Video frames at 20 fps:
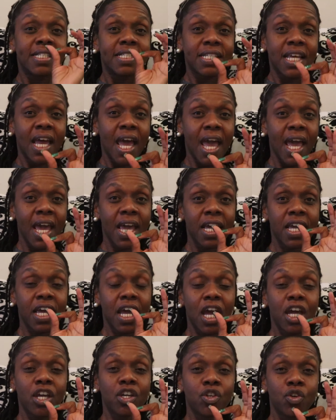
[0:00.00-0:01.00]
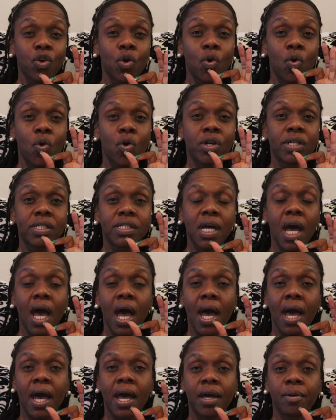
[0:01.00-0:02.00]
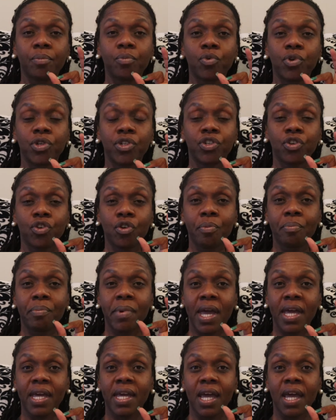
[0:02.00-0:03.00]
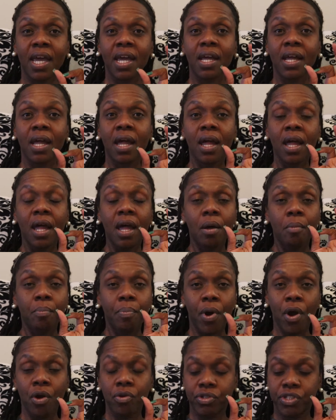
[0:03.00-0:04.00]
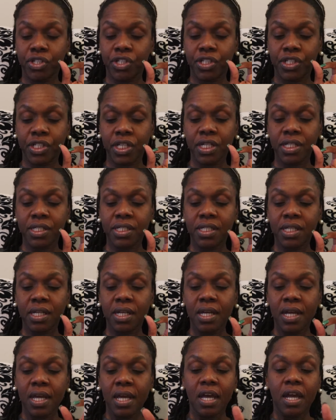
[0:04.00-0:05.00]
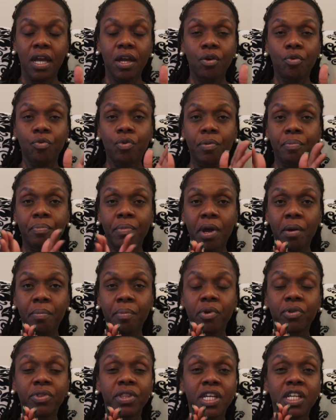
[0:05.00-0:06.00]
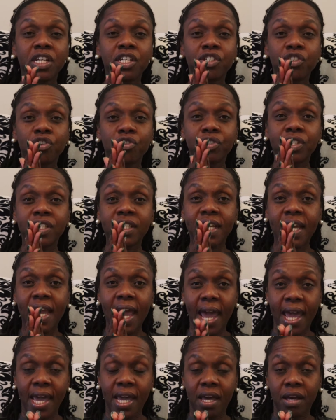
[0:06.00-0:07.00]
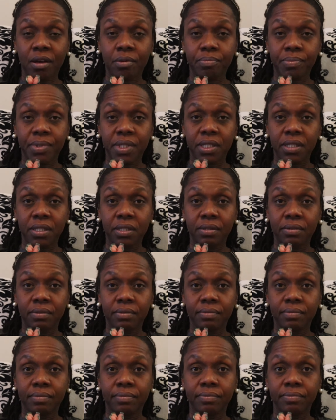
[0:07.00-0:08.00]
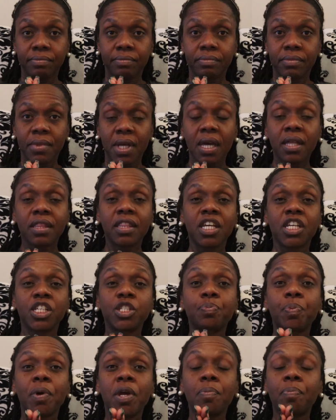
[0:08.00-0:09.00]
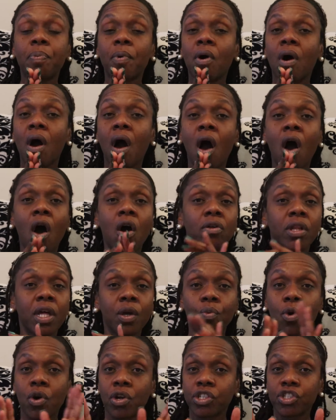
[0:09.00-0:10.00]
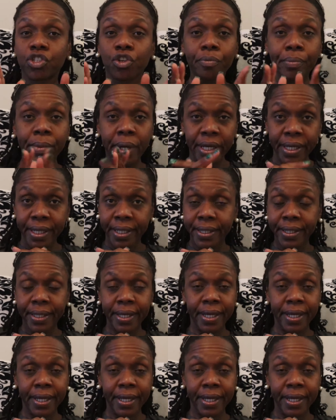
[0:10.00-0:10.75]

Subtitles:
take your time when you're making purchases. Remember, these are scams. These people, all they want is your money